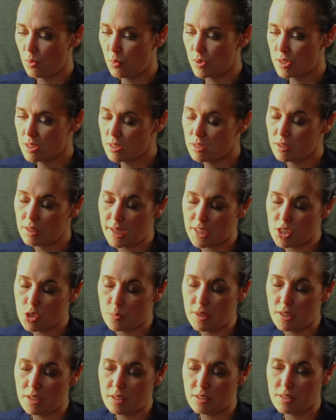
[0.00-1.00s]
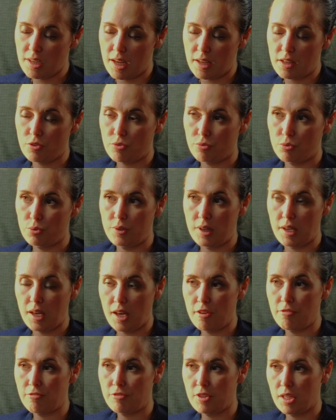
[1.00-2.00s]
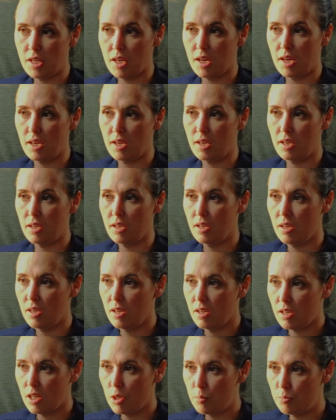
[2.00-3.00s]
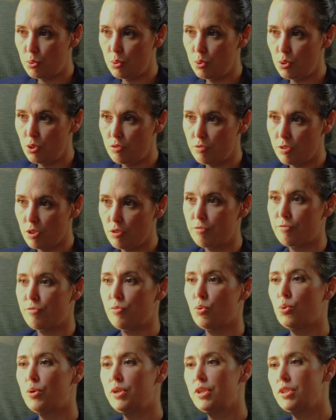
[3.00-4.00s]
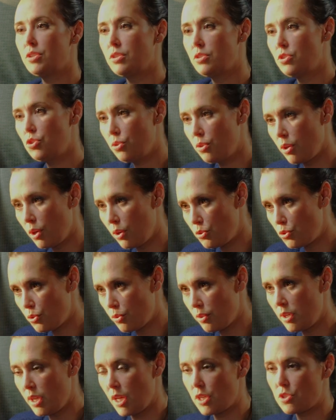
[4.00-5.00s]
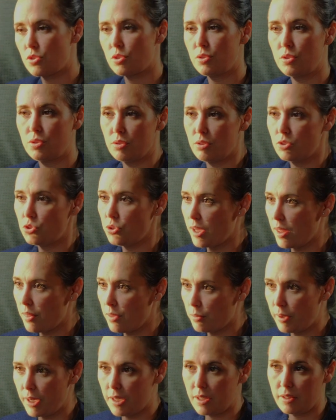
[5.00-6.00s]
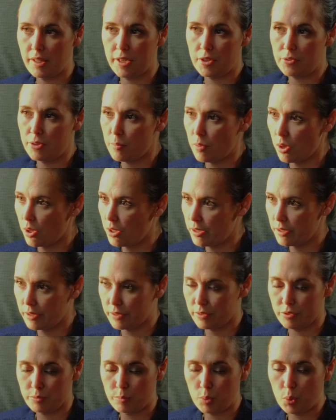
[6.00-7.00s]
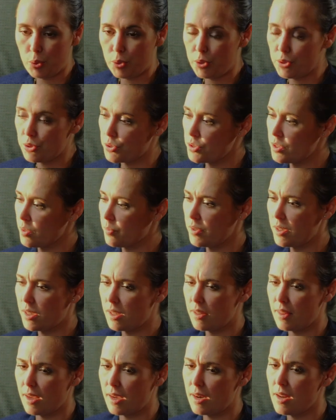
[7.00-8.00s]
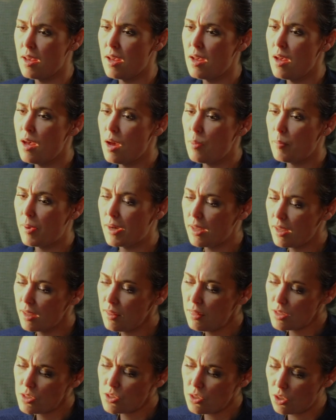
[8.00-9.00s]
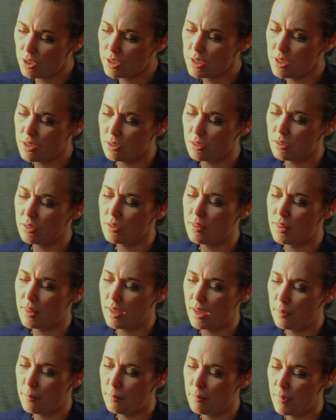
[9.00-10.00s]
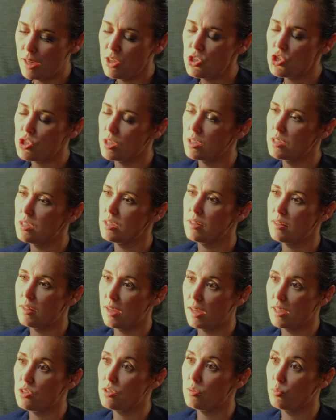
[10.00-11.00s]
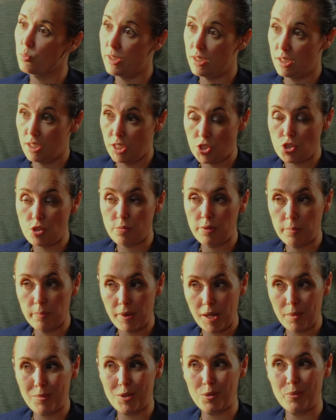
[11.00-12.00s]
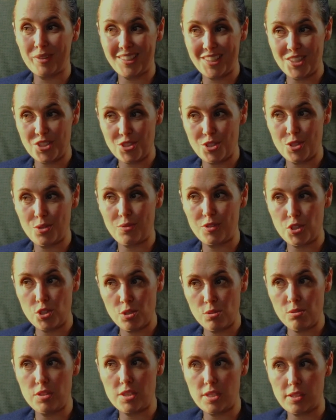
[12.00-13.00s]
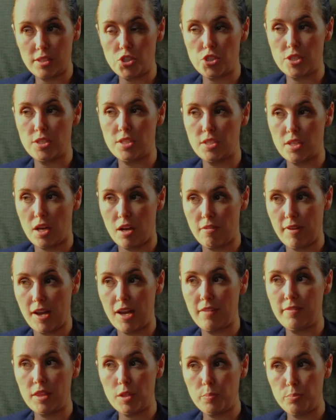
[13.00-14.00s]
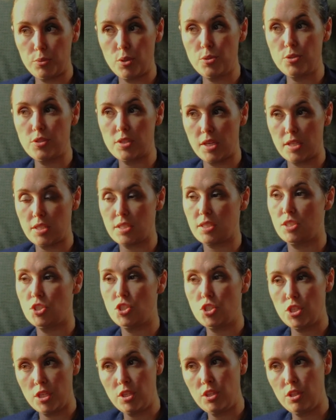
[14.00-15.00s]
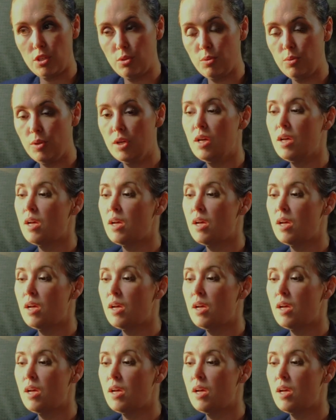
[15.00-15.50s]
still had to be taken through the FDA approval for it to go to the next hurdle to get the regulatory body on board or something like that. But in this article, they mentioned that we need to remember, we need to do the due diligence of having the process continue